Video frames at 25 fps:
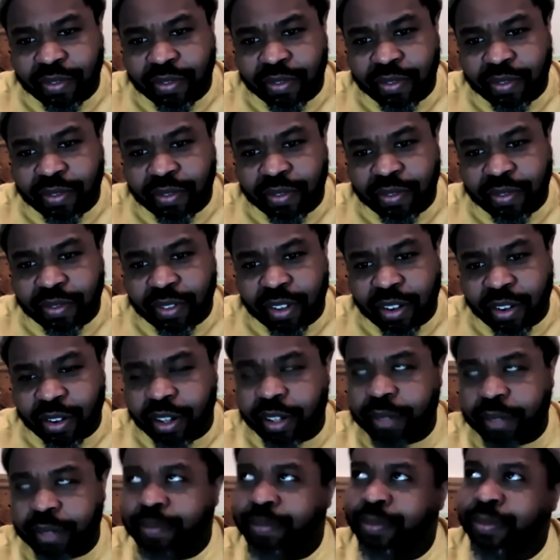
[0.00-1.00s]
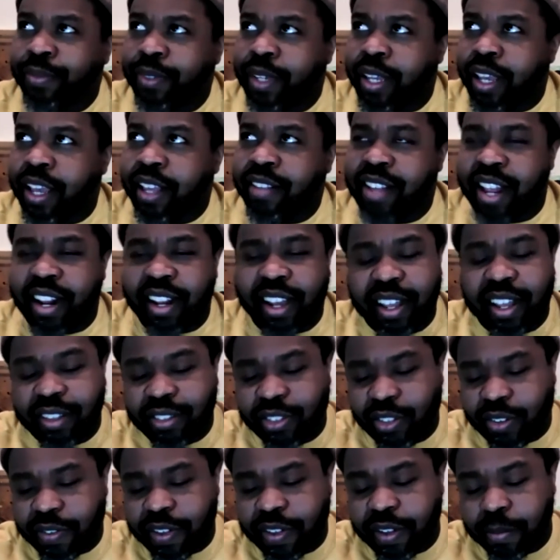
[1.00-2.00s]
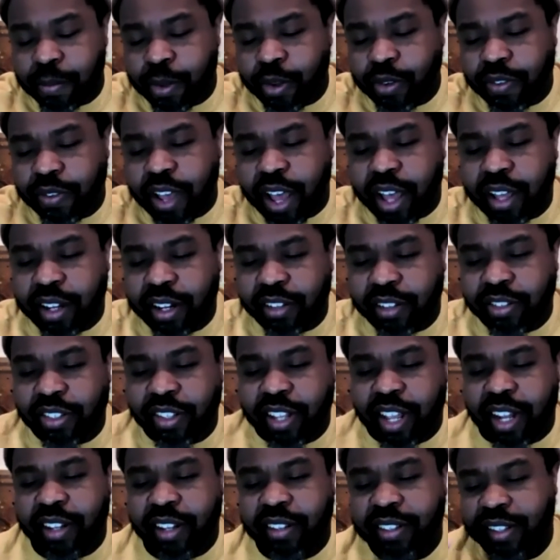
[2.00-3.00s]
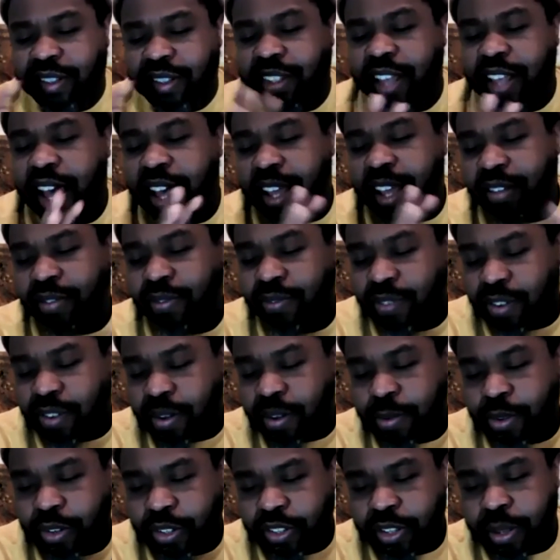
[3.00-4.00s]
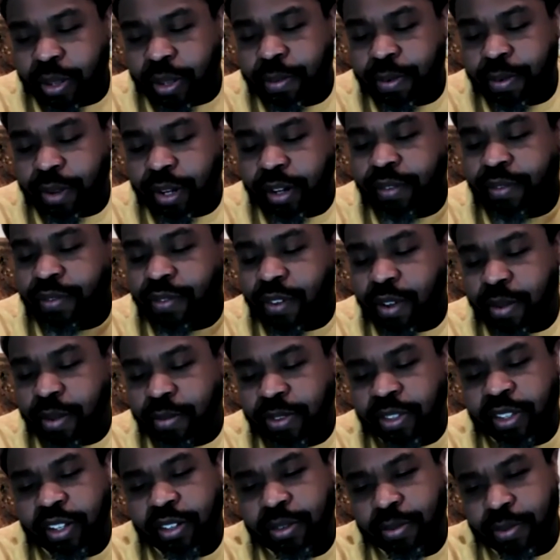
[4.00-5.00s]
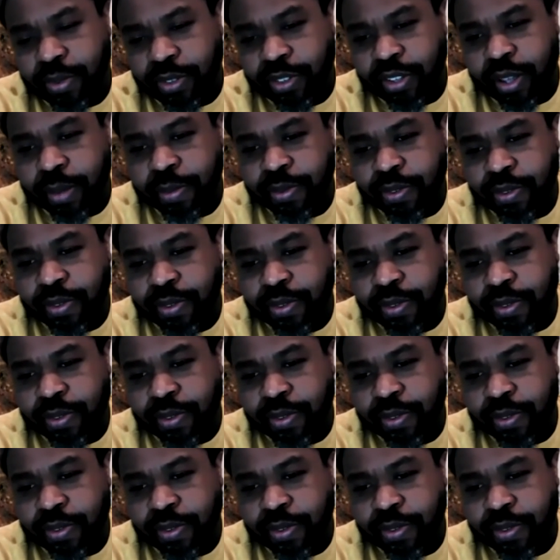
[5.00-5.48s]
or it's not a sort of mode of cognition that is aside from or separated from sense perception,